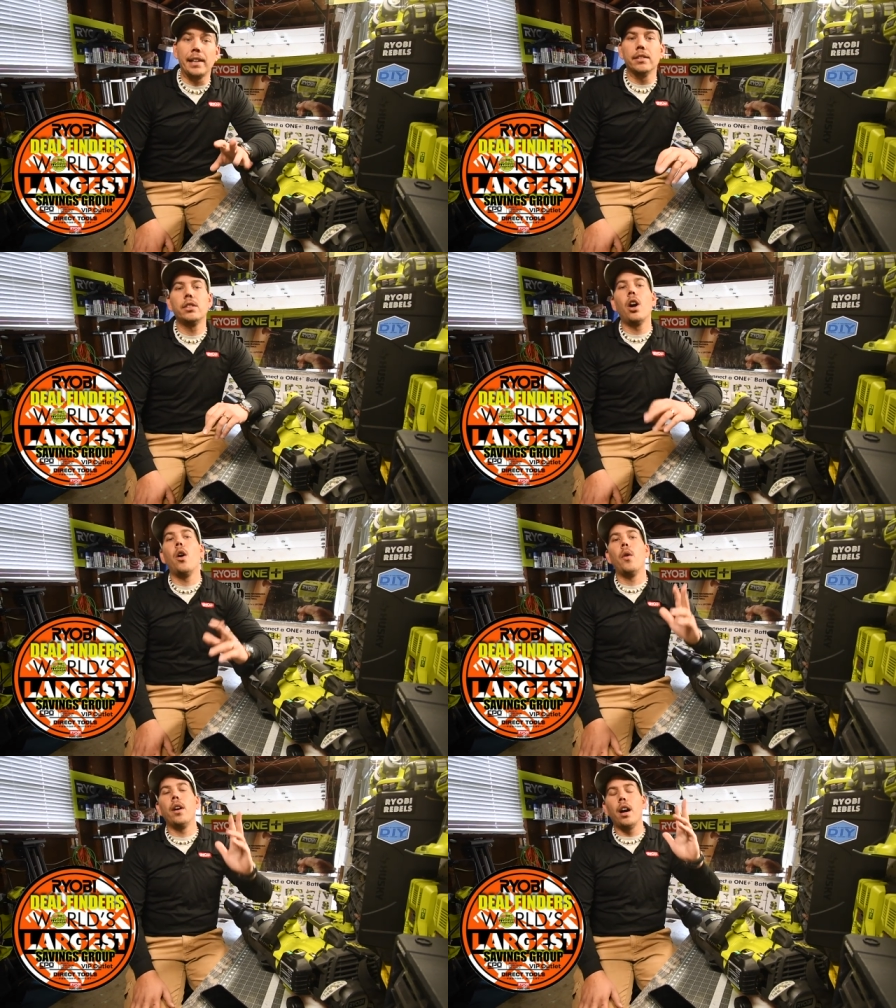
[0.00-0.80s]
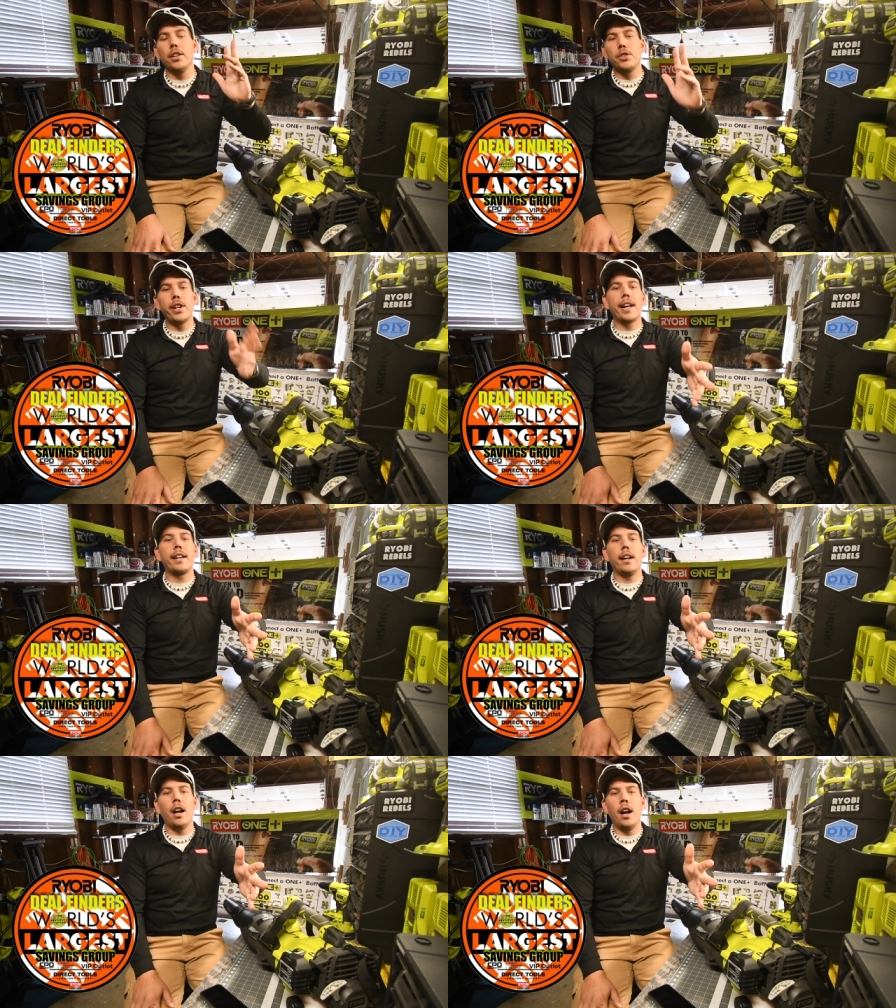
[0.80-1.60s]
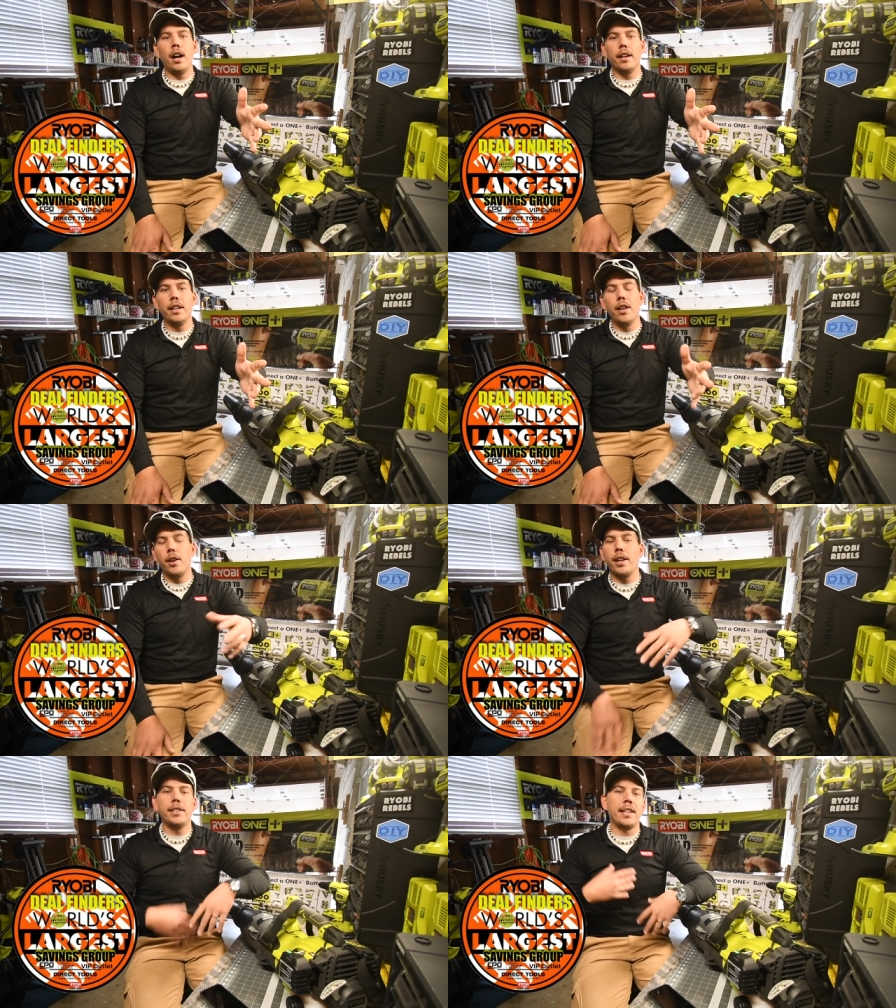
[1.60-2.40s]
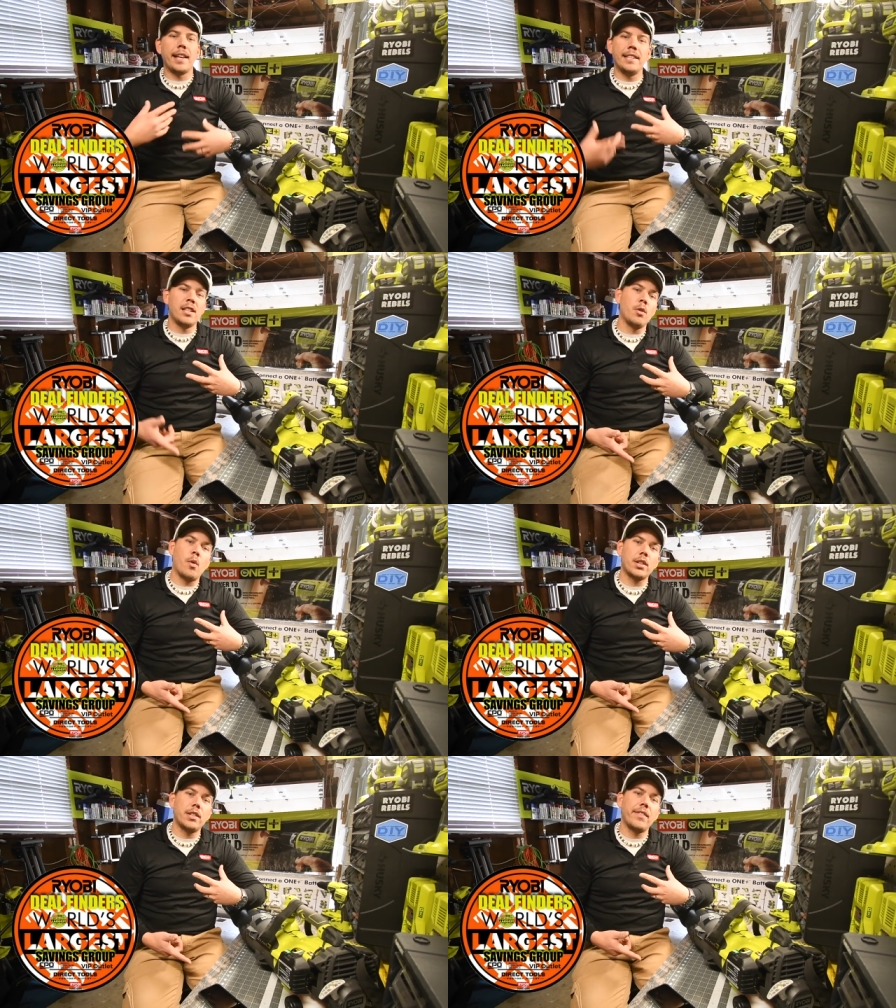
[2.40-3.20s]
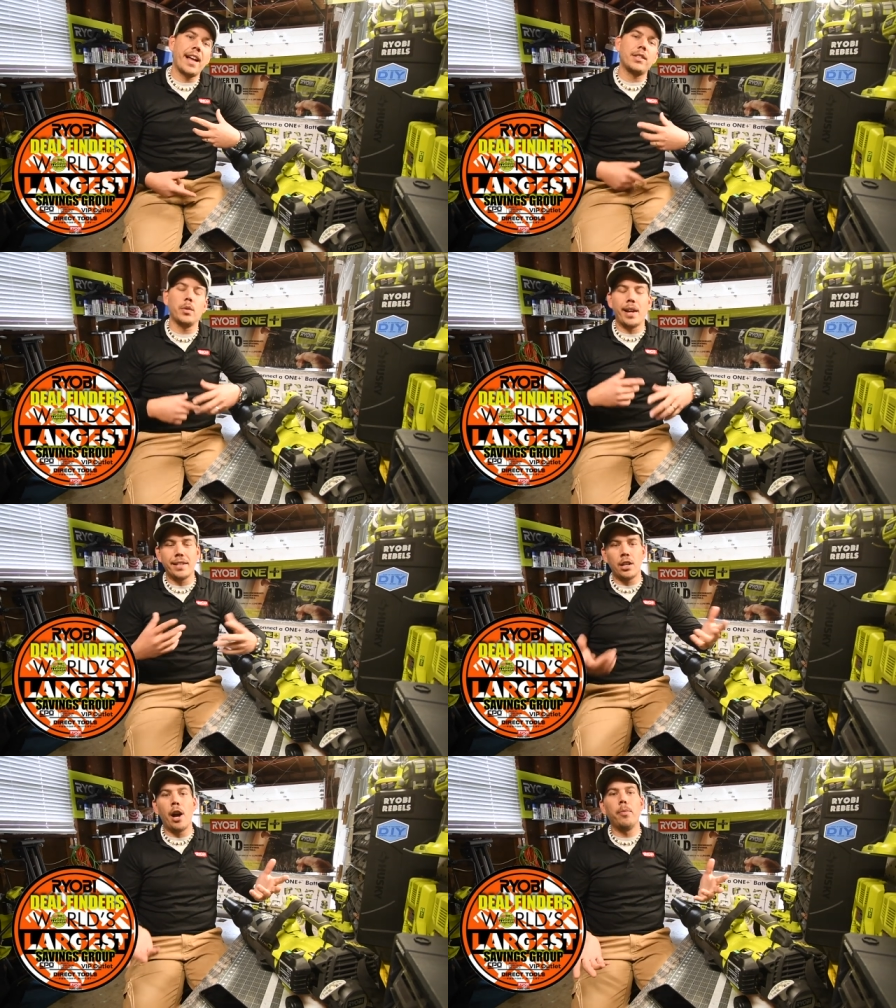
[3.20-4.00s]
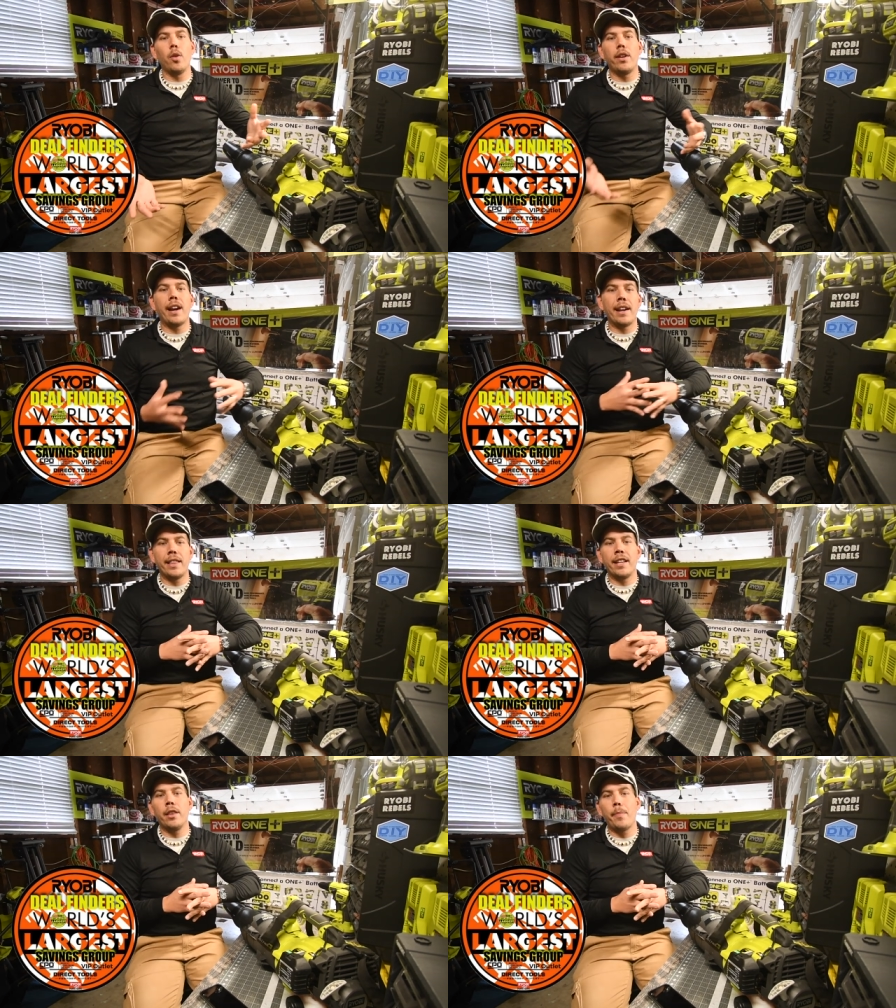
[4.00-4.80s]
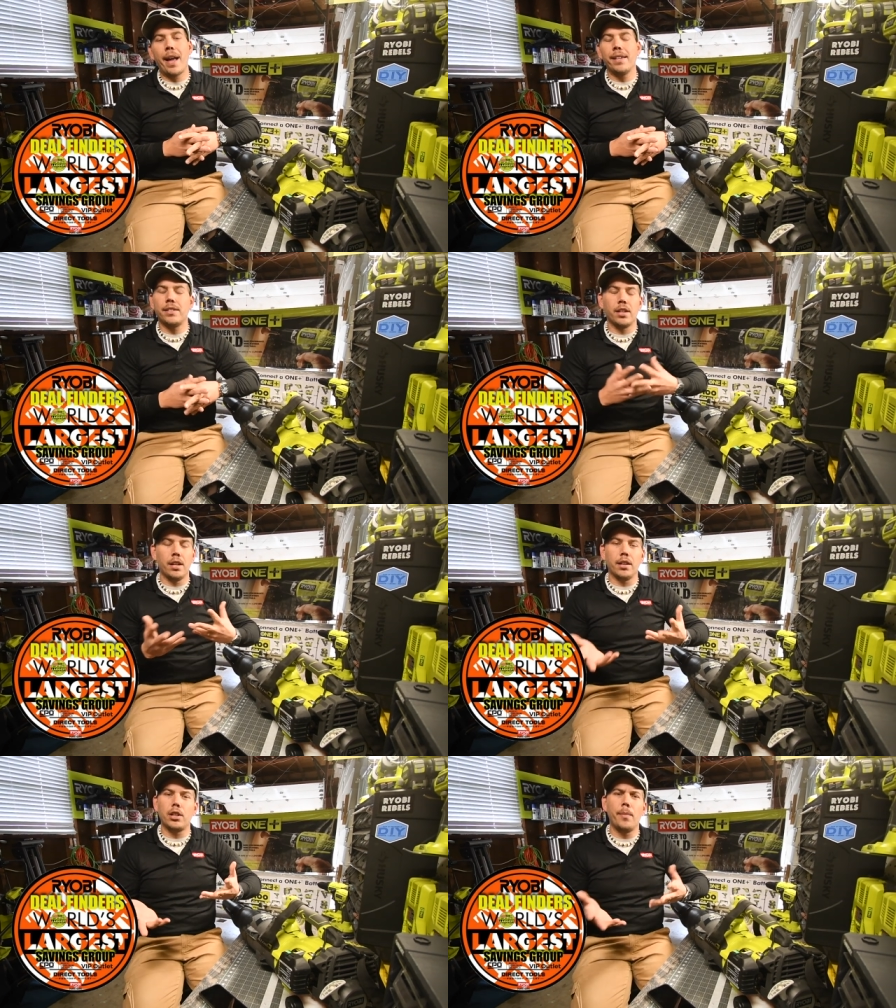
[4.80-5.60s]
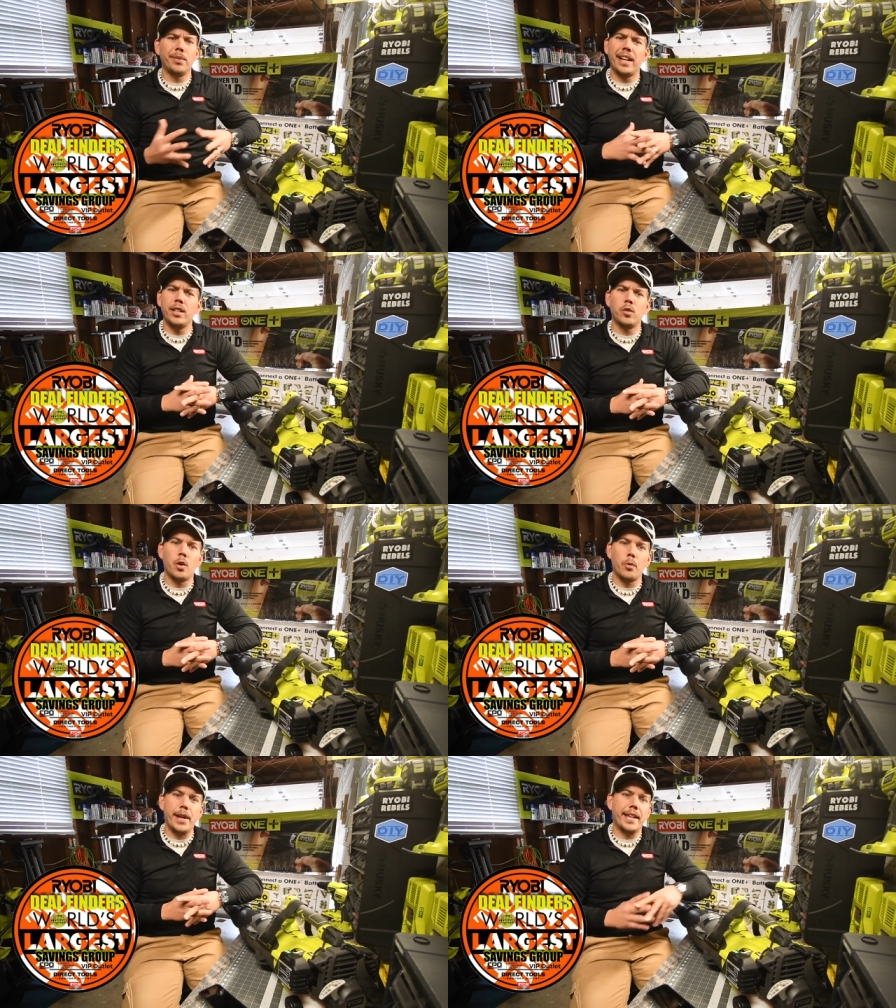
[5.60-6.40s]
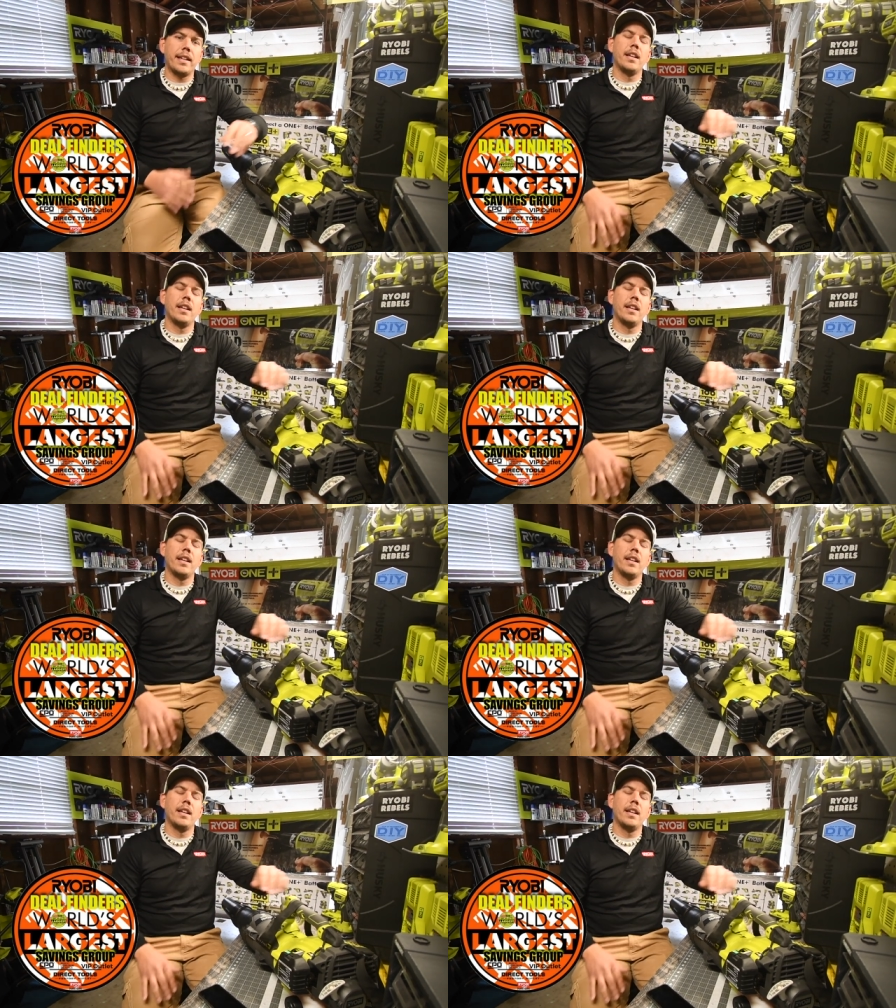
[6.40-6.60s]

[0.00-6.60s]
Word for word: So uh, check uh, he's he's in the works of that, so he hasn't uploaded anything in the past uh, couple days or a week.